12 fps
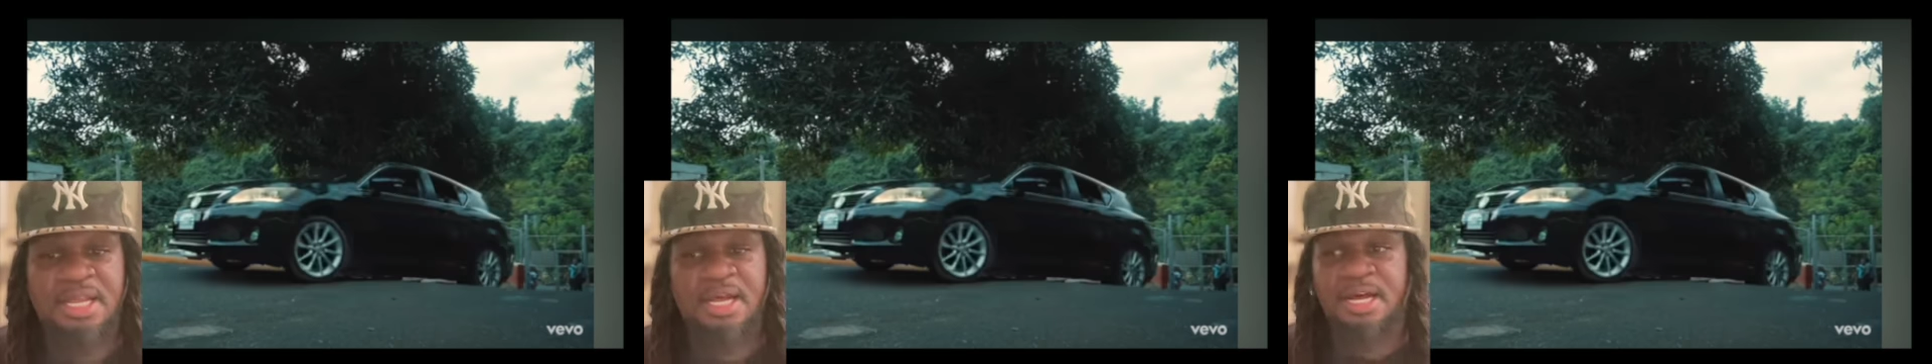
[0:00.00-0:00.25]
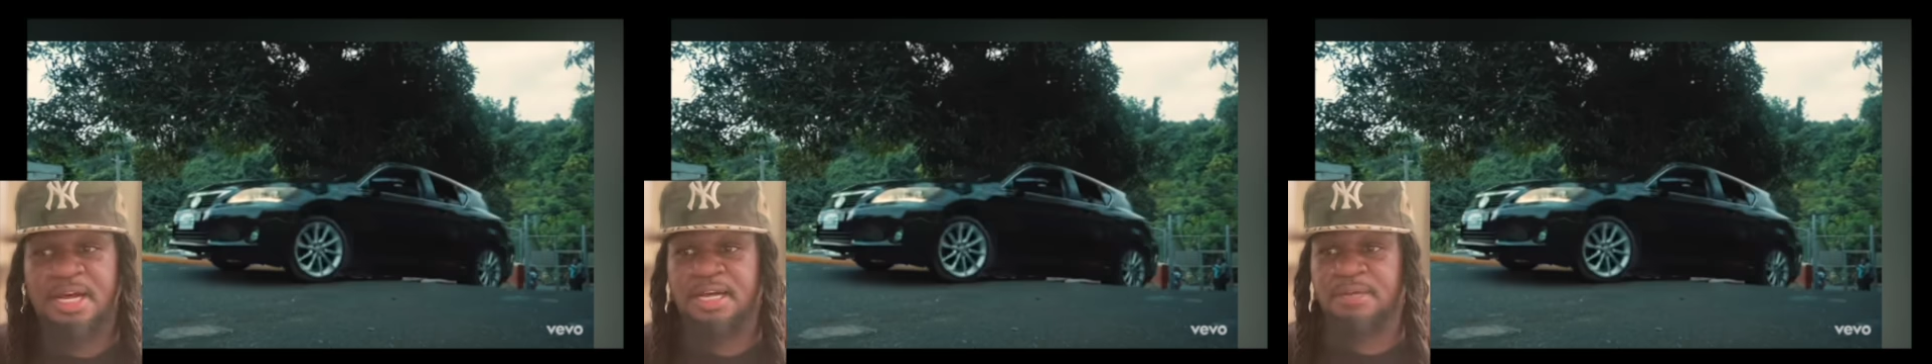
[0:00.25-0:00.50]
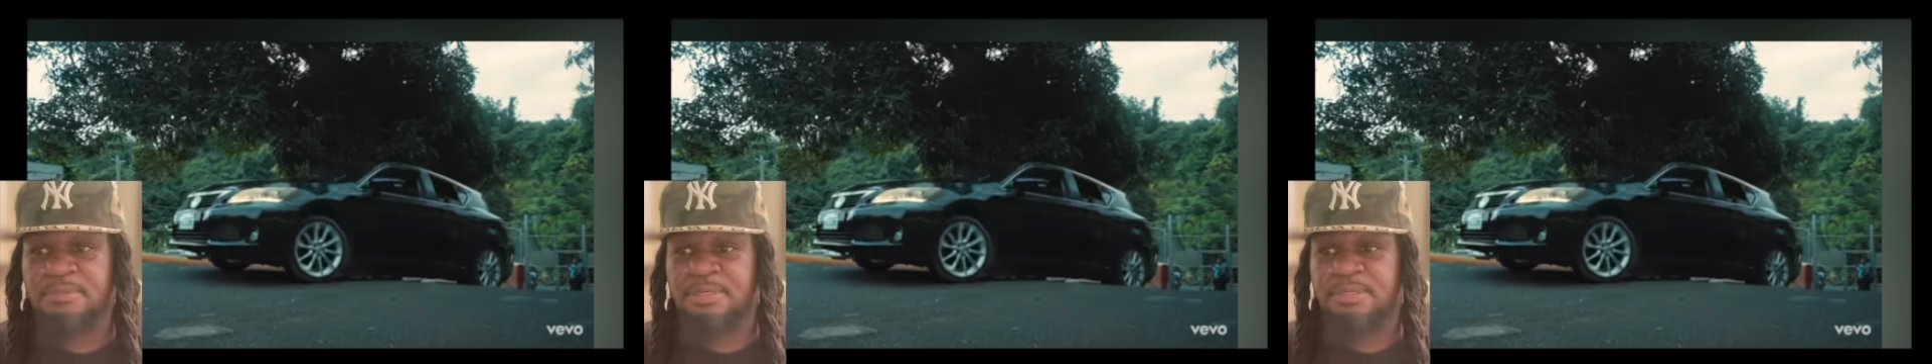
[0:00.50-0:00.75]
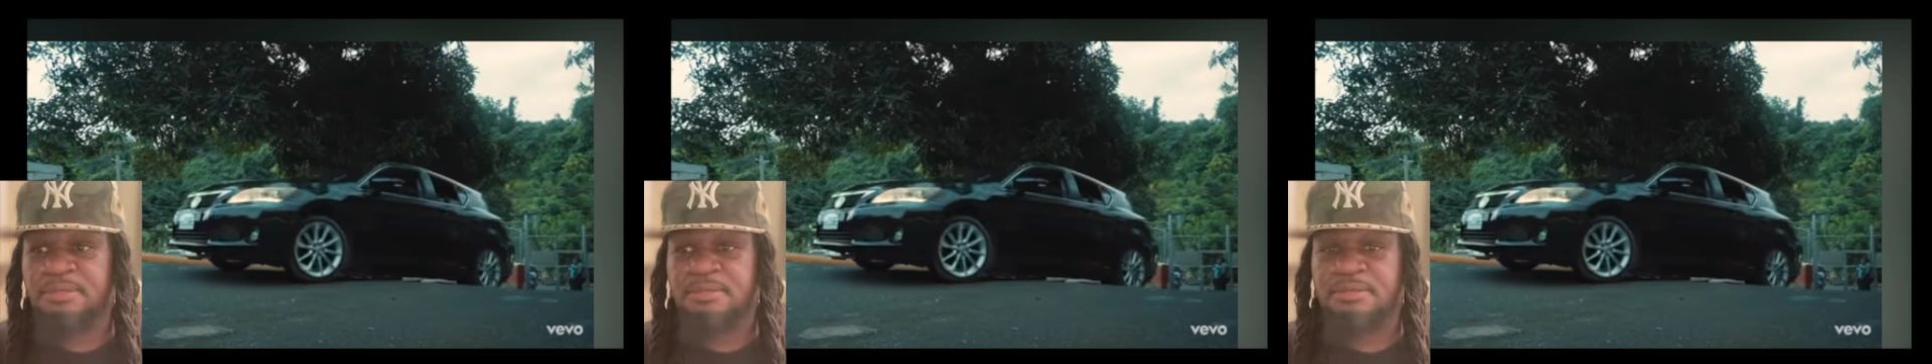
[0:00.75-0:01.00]
um,
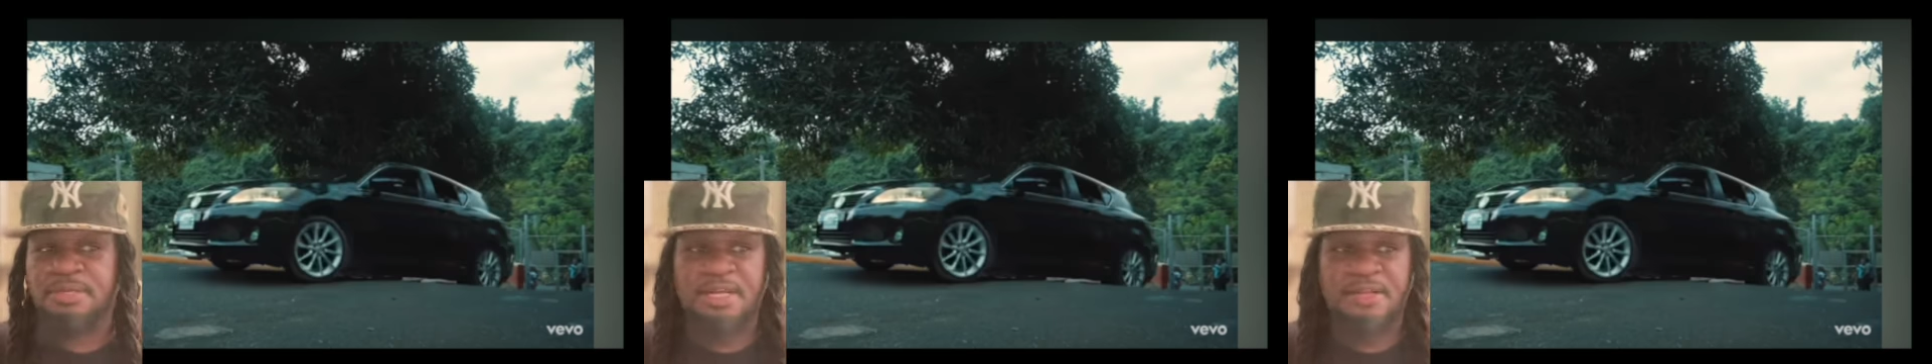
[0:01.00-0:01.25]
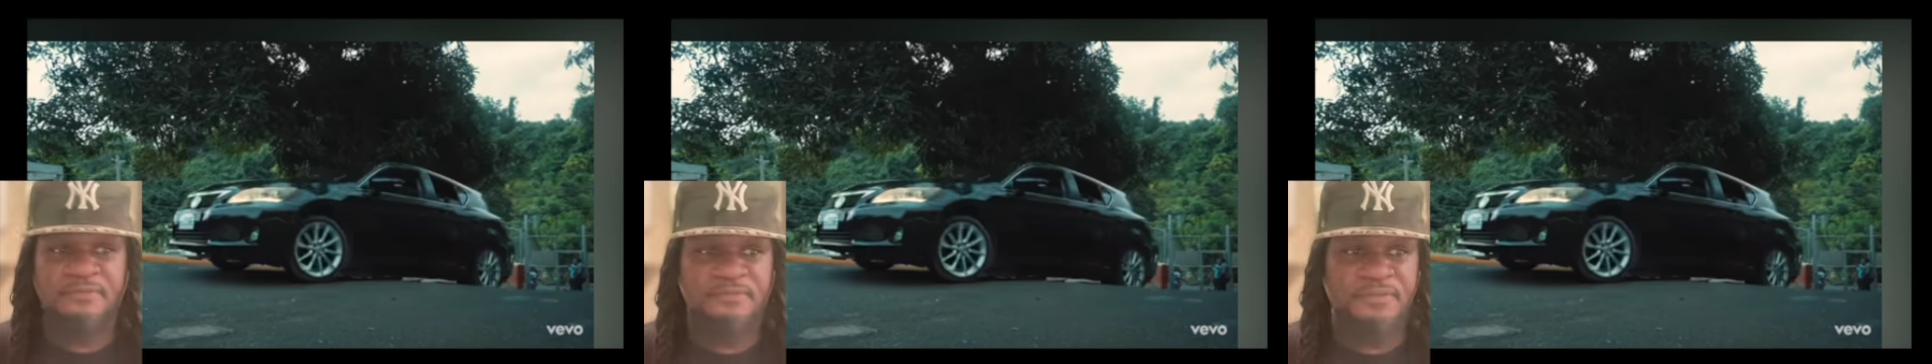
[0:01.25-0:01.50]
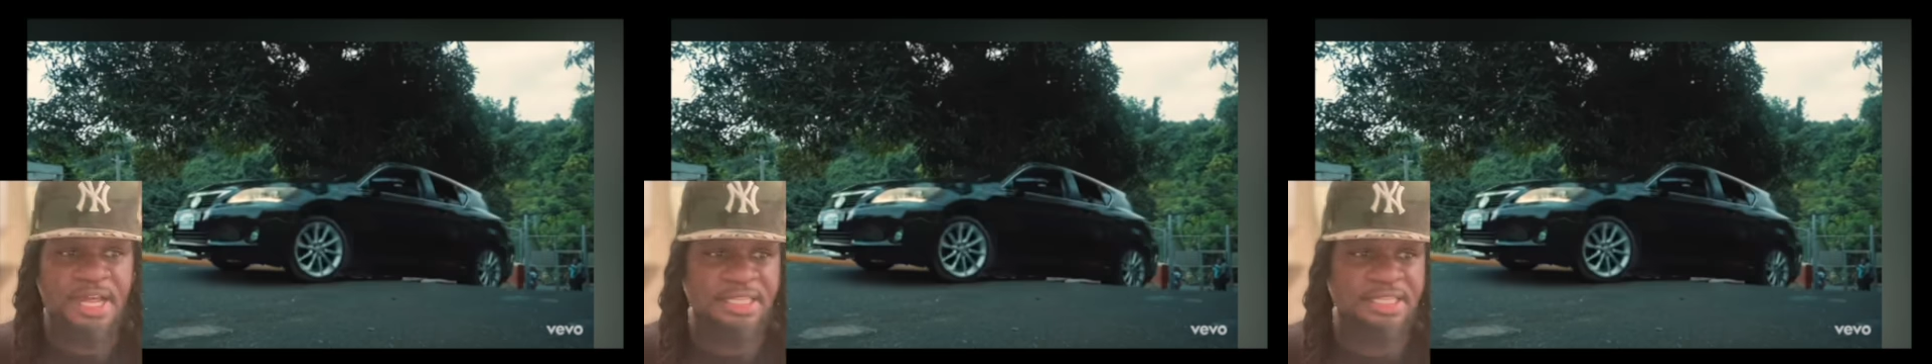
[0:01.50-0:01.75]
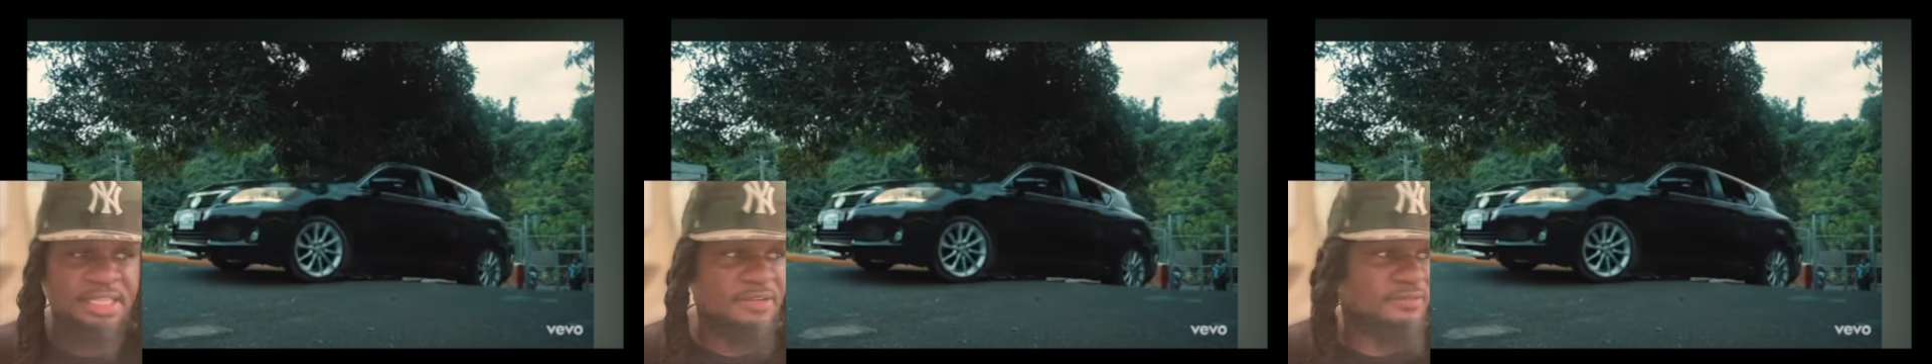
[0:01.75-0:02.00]
effective